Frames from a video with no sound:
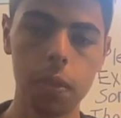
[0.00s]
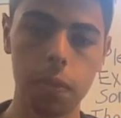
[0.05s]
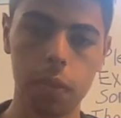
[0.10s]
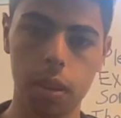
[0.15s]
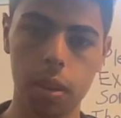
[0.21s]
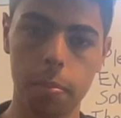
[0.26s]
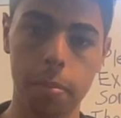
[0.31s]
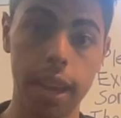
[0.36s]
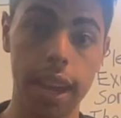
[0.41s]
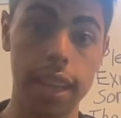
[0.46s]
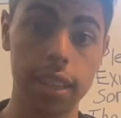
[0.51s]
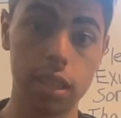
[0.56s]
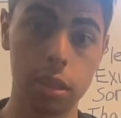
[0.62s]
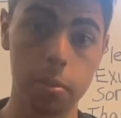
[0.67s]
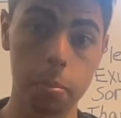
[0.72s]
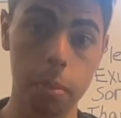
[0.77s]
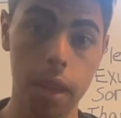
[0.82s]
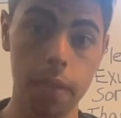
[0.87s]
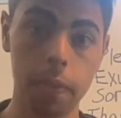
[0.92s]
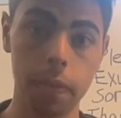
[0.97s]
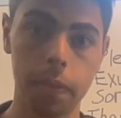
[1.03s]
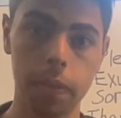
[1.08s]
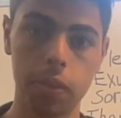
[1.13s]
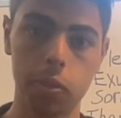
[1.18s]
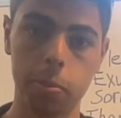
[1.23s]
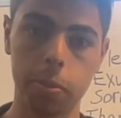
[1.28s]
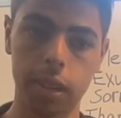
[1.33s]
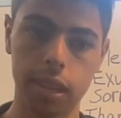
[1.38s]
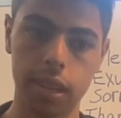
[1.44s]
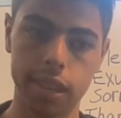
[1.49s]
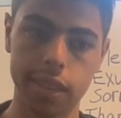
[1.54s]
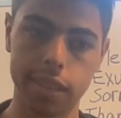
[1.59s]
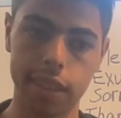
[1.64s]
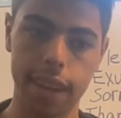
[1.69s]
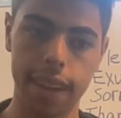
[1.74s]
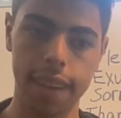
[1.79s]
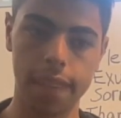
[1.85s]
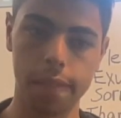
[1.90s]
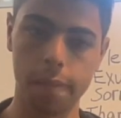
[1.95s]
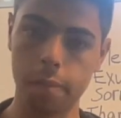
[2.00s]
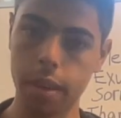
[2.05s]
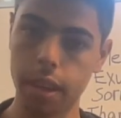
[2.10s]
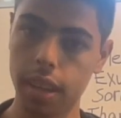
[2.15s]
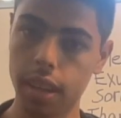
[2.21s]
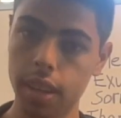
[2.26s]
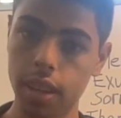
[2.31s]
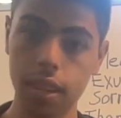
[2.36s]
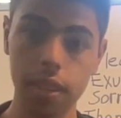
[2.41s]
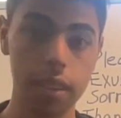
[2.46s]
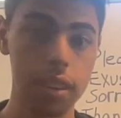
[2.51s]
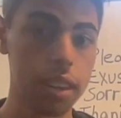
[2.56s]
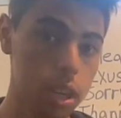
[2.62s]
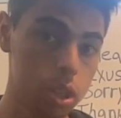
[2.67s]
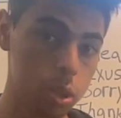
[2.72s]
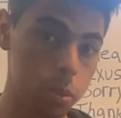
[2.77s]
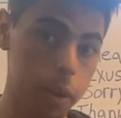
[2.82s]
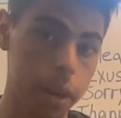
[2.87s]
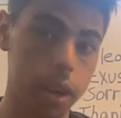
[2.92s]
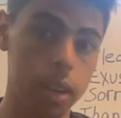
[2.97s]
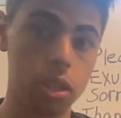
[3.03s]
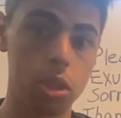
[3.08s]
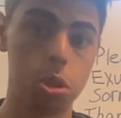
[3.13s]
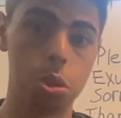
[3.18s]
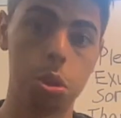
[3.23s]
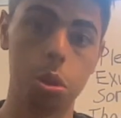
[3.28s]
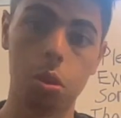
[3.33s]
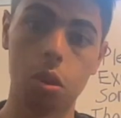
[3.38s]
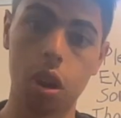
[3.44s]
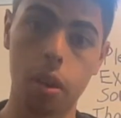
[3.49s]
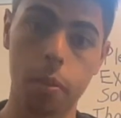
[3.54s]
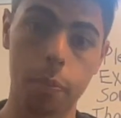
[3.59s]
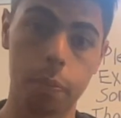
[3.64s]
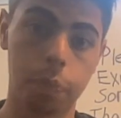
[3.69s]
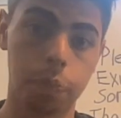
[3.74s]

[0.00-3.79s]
for the past month is because I've been trying to